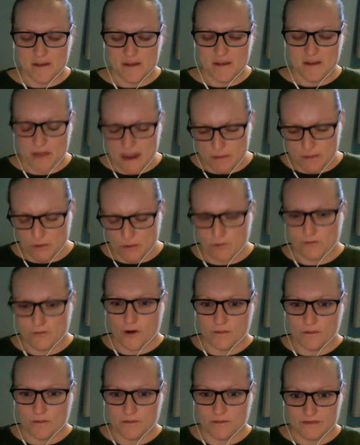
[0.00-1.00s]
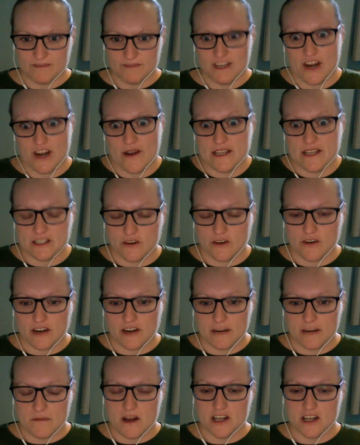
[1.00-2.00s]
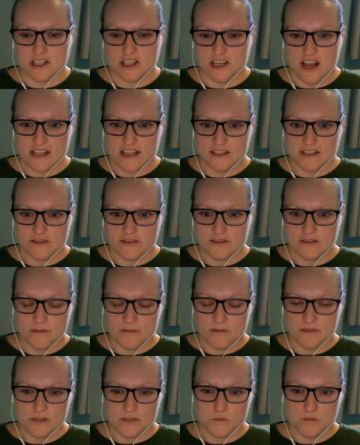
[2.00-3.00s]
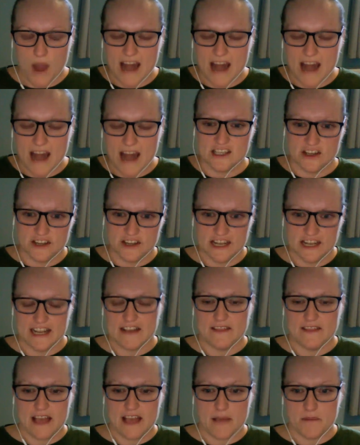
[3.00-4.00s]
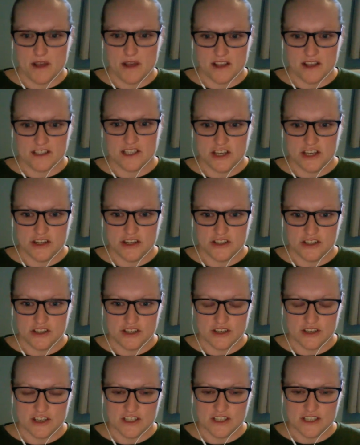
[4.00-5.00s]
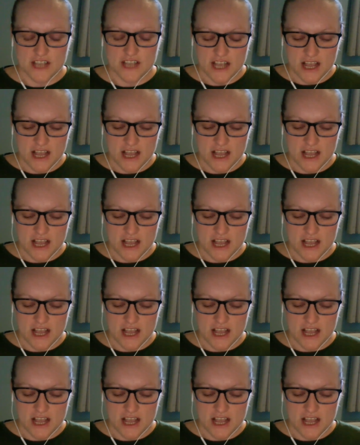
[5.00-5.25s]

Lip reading: people from, historically marginalised groups, as well as looking at their persecution. Because